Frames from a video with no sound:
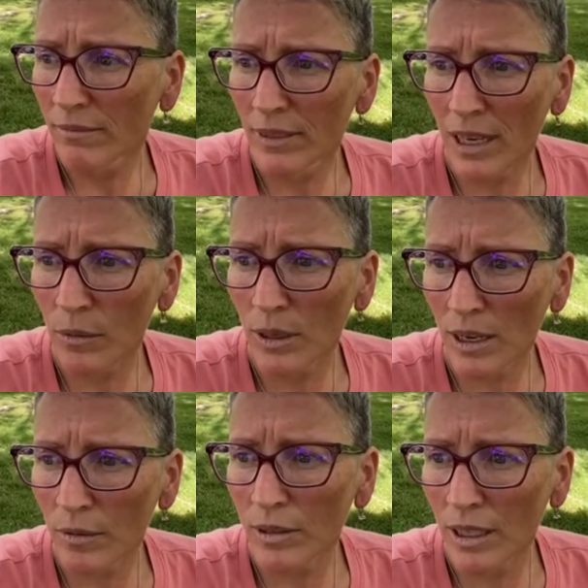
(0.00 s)

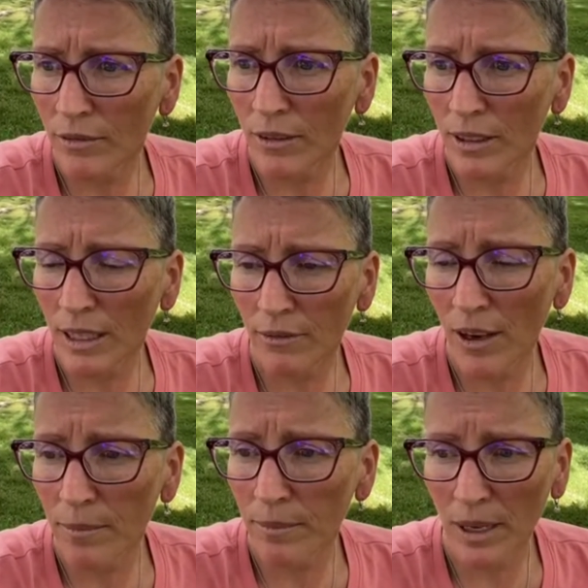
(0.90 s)
I would definitely, if
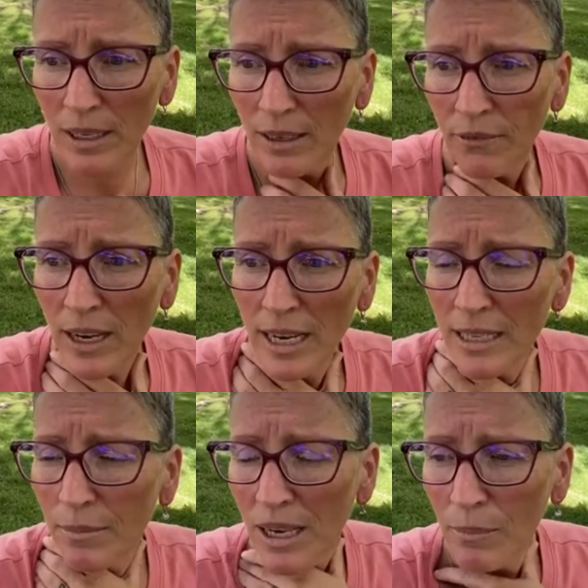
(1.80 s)
I end
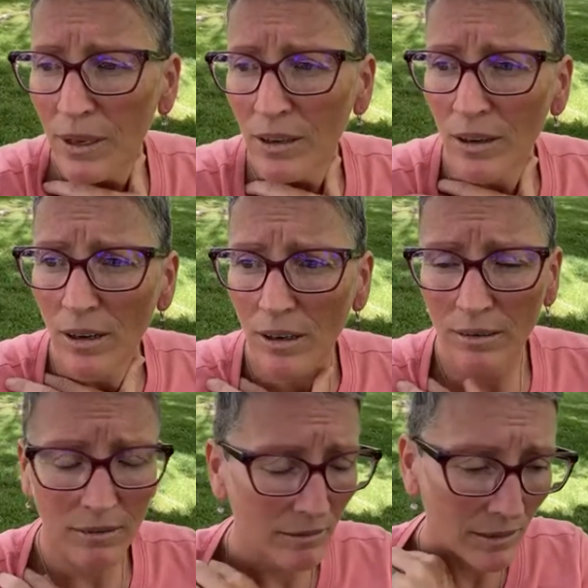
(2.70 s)
up keeping her,
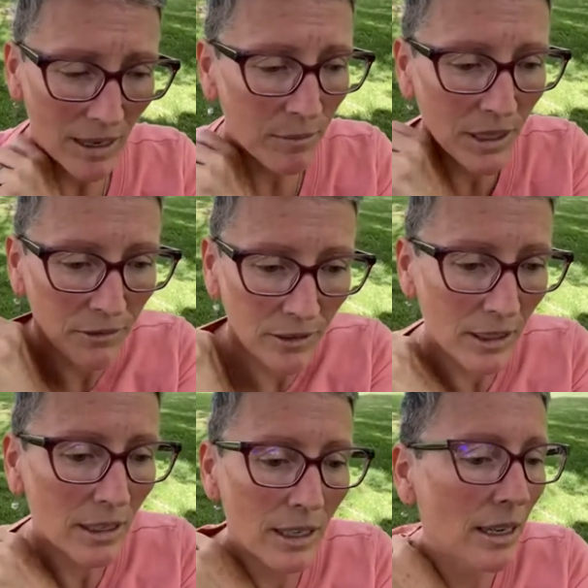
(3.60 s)
I'm definitely
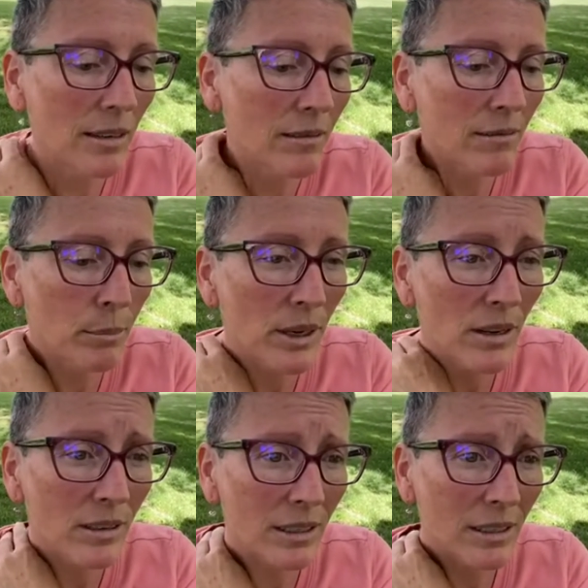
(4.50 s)
gonna get
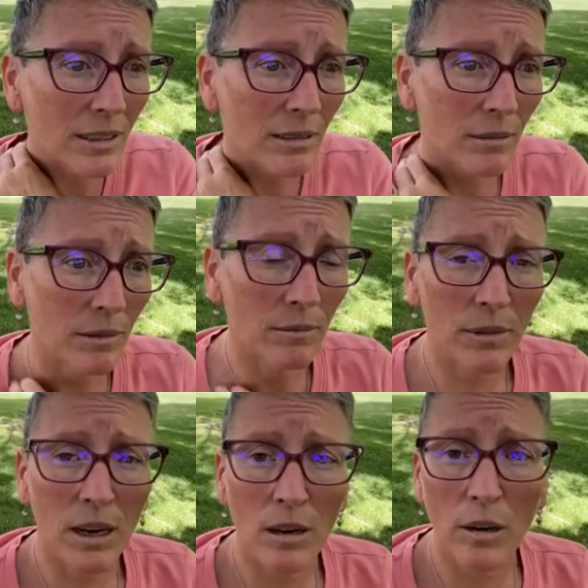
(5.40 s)
bars and a
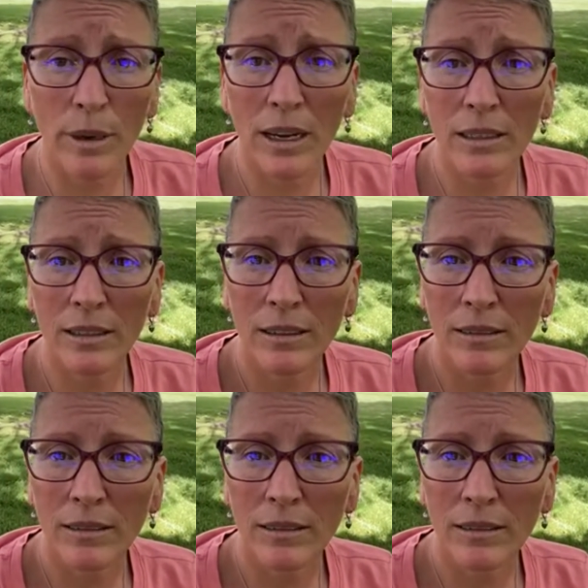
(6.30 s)
cargo box.